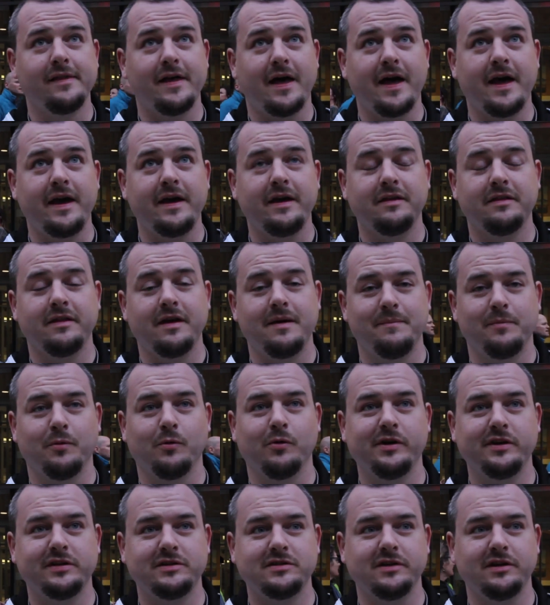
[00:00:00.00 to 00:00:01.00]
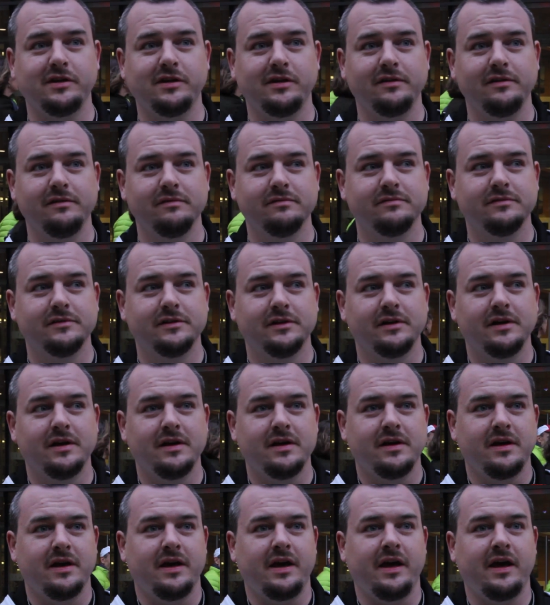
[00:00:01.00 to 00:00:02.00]
like that Boise,
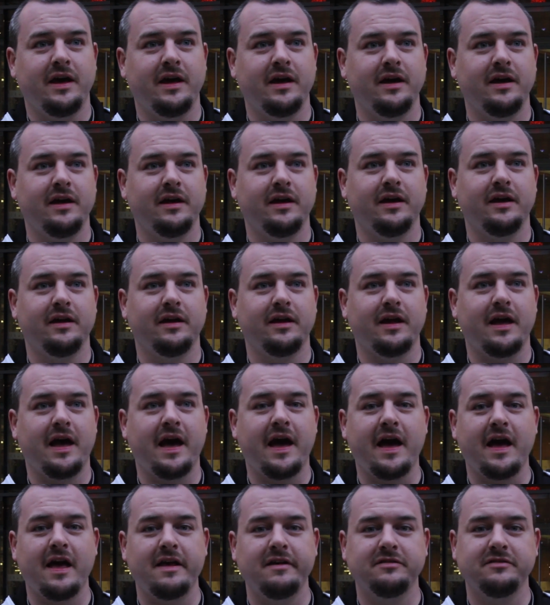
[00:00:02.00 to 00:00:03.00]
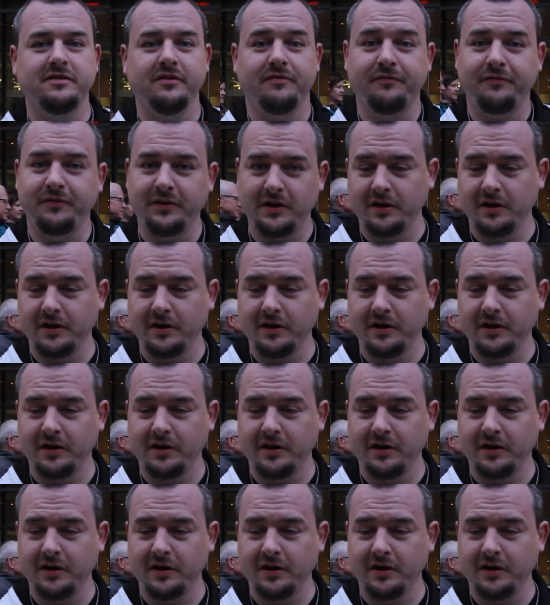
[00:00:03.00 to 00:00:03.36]
it has the